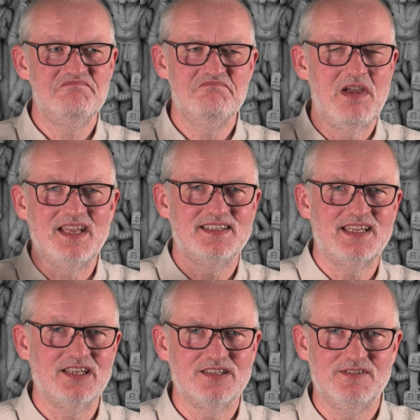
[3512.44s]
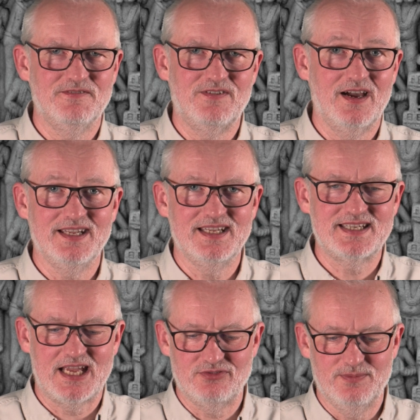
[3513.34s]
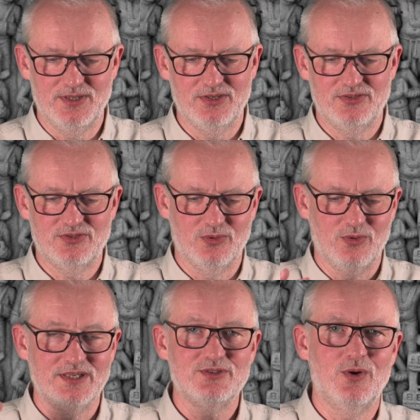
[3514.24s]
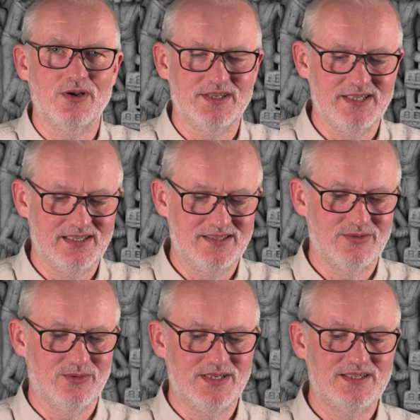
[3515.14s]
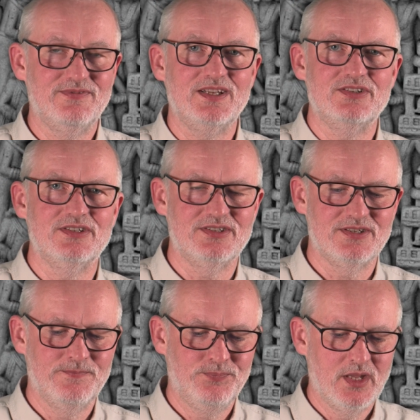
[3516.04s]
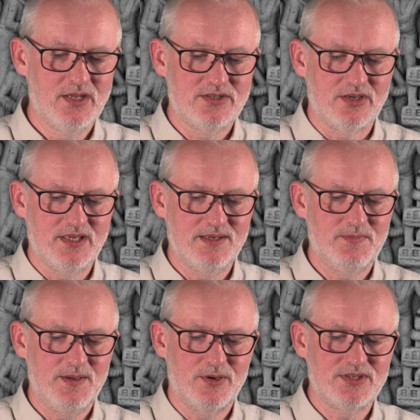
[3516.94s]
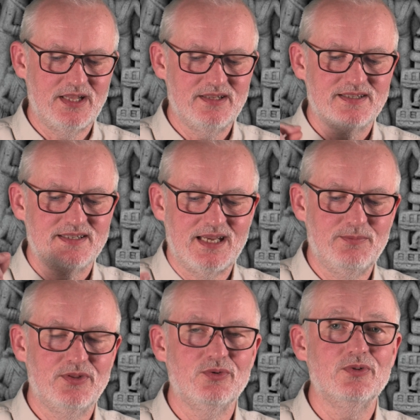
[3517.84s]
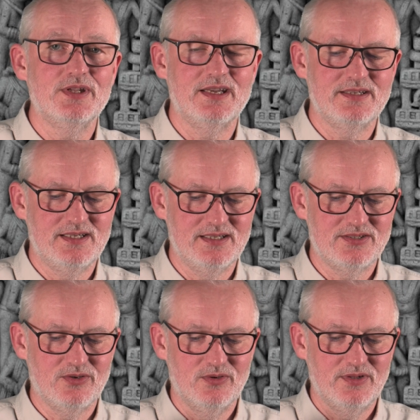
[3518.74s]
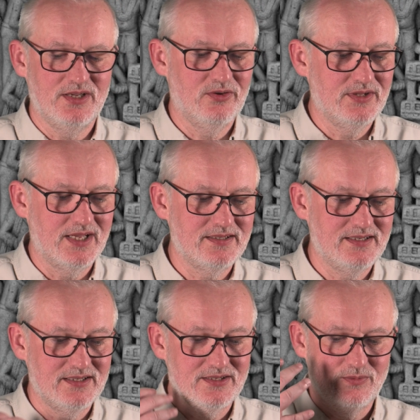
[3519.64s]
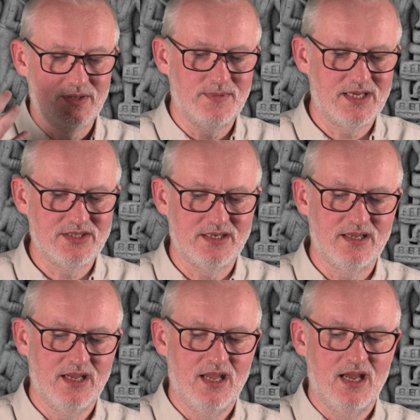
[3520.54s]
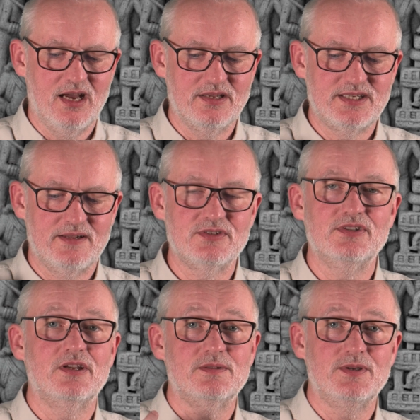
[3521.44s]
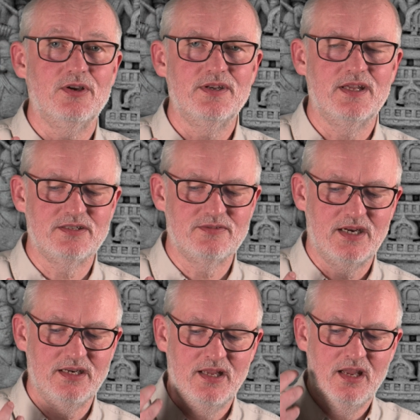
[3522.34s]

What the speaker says: make sense of defining its attributes or its qualities or its features. So he points out it's the same with all the entities, all the entities that we imagine, ourselves and those beyond us, right?